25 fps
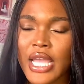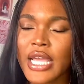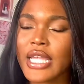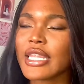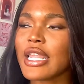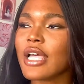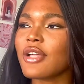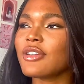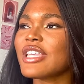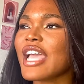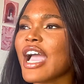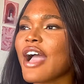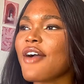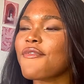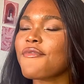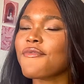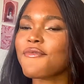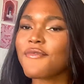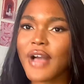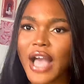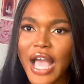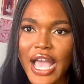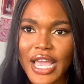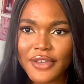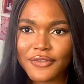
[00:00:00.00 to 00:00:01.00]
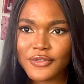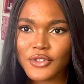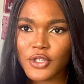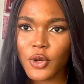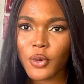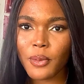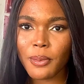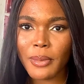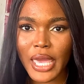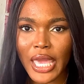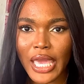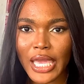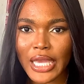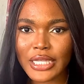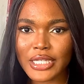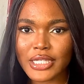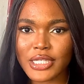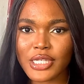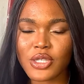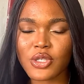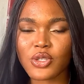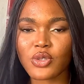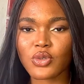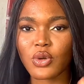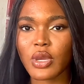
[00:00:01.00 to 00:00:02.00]
Now there are five
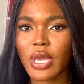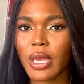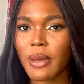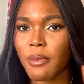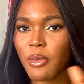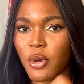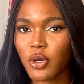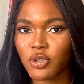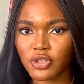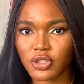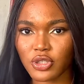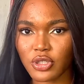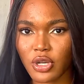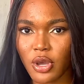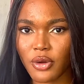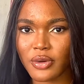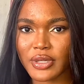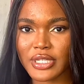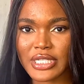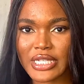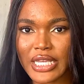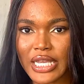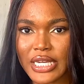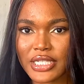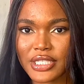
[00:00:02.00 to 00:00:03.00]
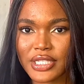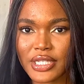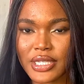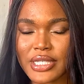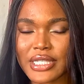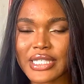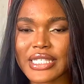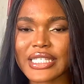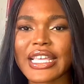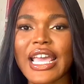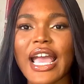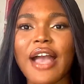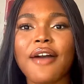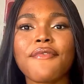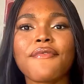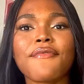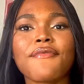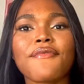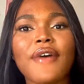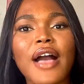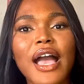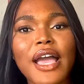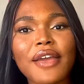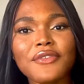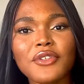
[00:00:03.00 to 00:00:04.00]
domains to emotional intelligence. There are
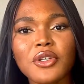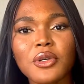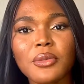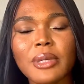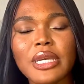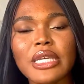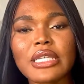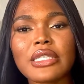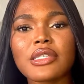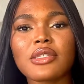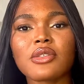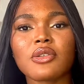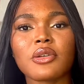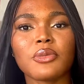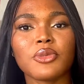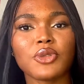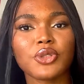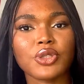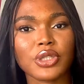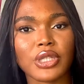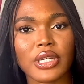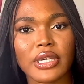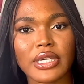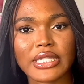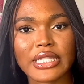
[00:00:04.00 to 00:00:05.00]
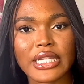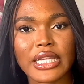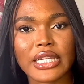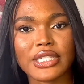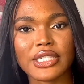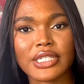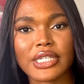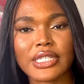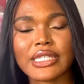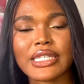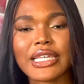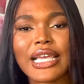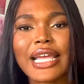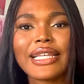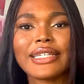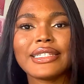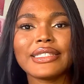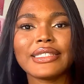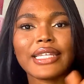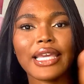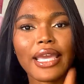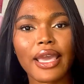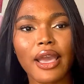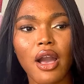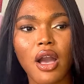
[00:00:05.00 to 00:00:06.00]
five domains to emotional intelligence, and
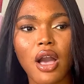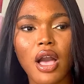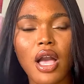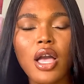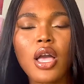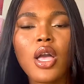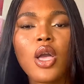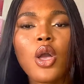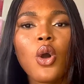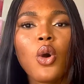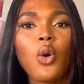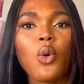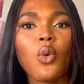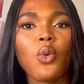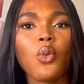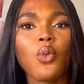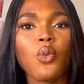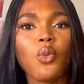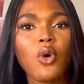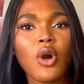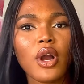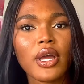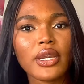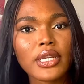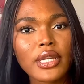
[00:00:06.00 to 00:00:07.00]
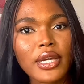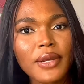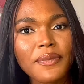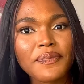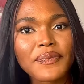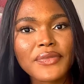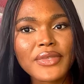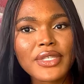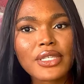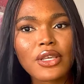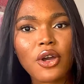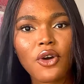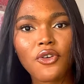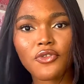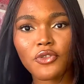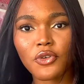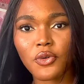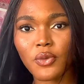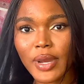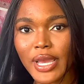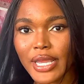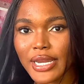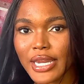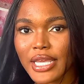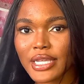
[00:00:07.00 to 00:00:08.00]
they are: one,
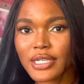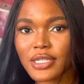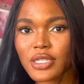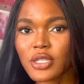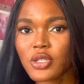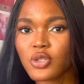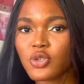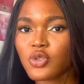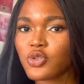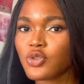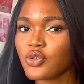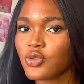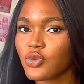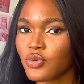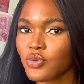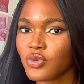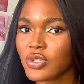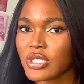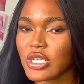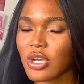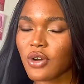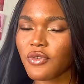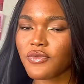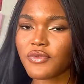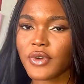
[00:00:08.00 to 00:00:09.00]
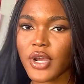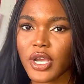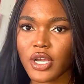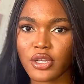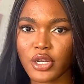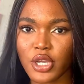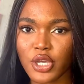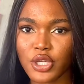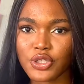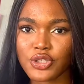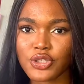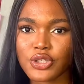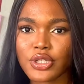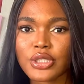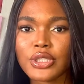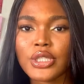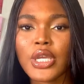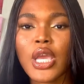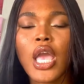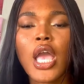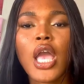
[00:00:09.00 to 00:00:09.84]
self-awareness; two, self-regulation;